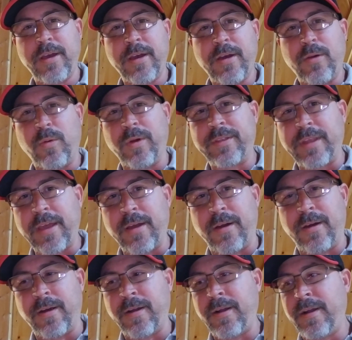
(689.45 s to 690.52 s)
what they
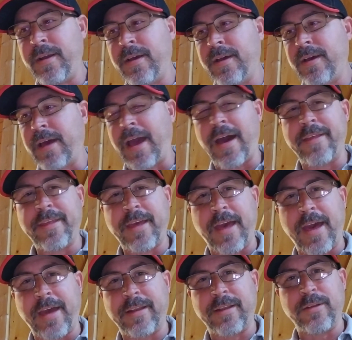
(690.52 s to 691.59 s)
are, how they
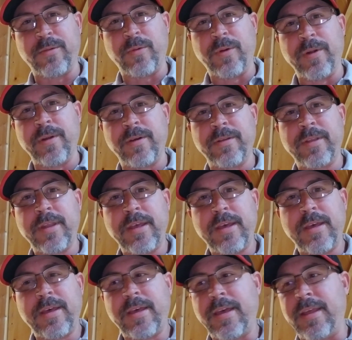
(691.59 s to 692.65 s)
act in the world,
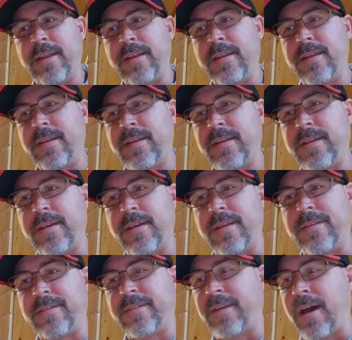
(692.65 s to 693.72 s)
and
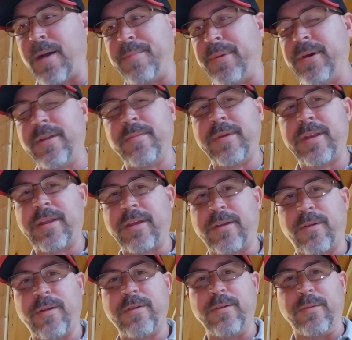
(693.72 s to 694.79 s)
stop putting them into
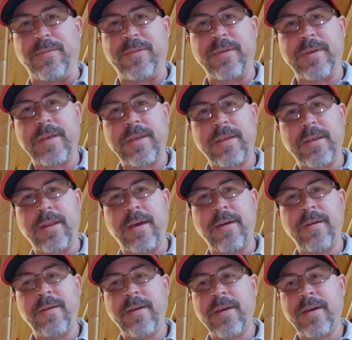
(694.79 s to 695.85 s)
groups.
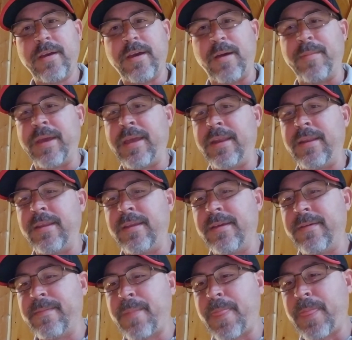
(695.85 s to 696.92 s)
I mean,
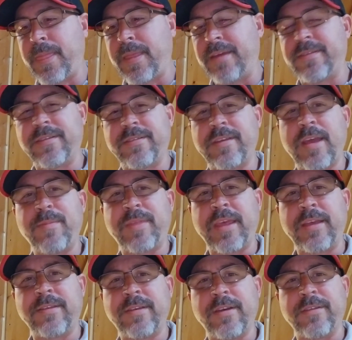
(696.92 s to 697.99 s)
that's the same
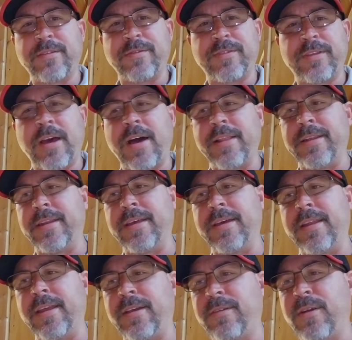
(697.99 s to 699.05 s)
thing Joseph Stalin did.
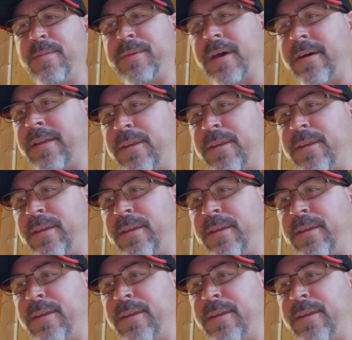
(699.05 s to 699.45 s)
He grouped all these